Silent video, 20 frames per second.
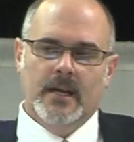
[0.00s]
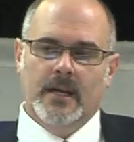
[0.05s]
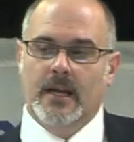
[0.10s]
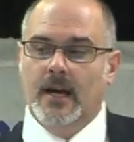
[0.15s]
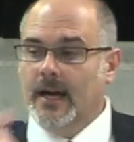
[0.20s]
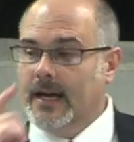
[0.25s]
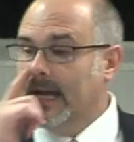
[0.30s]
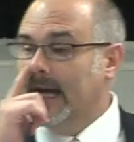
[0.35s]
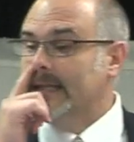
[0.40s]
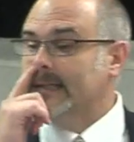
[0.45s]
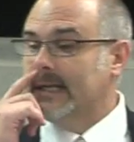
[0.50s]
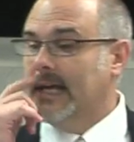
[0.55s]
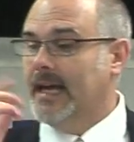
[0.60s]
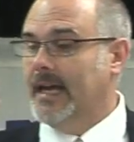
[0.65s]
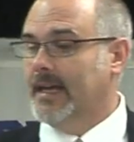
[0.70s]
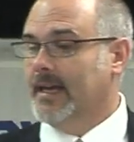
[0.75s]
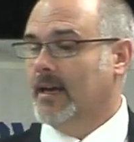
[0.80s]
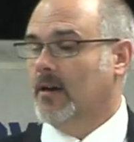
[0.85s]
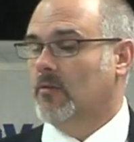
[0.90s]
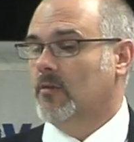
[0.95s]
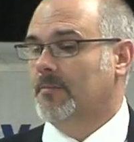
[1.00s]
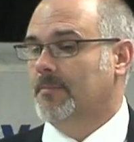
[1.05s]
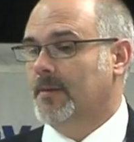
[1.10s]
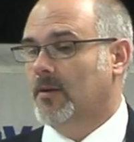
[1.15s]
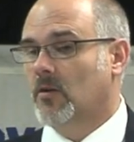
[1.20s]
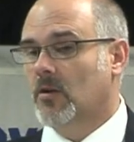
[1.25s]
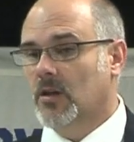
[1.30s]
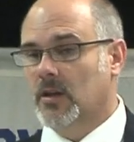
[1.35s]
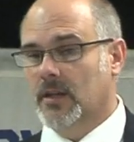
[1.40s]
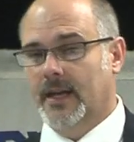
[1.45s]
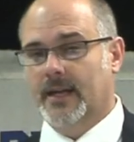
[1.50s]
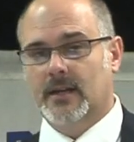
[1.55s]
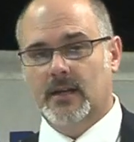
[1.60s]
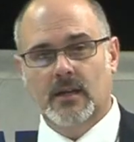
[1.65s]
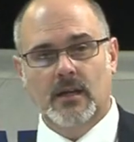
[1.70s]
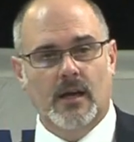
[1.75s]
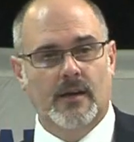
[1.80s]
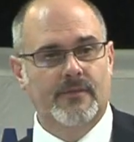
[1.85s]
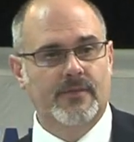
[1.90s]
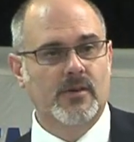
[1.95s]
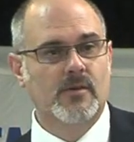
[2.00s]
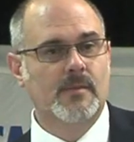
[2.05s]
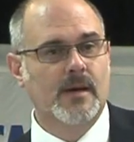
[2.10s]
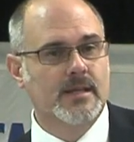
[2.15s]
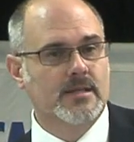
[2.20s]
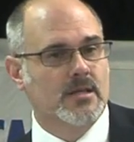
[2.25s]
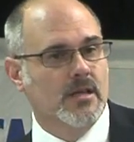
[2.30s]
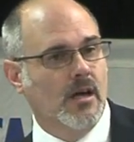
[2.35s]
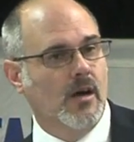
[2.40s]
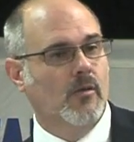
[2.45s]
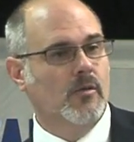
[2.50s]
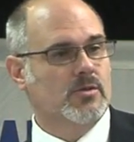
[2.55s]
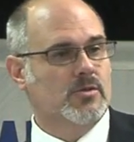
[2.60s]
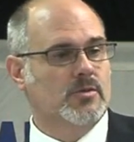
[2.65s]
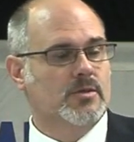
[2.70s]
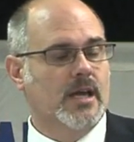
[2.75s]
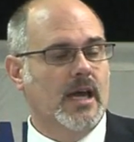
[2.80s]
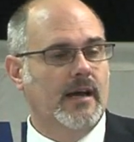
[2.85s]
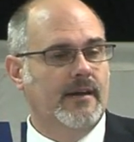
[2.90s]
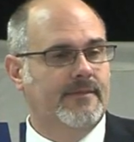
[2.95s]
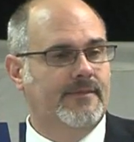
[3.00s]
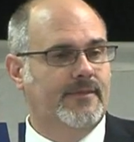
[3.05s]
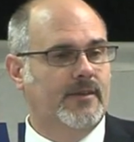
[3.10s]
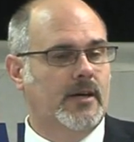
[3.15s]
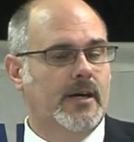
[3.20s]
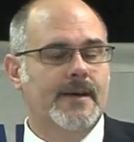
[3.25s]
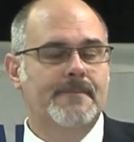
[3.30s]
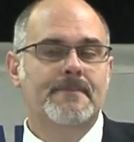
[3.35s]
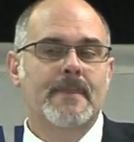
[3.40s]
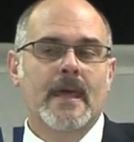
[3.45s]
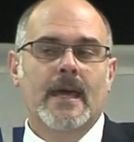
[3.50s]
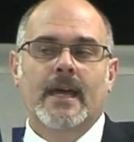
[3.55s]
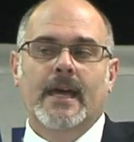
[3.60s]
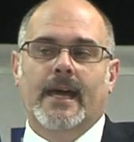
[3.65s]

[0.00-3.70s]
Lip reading: Now, I got to hang out with Bill Clinton a few months ago, which was kind of fun.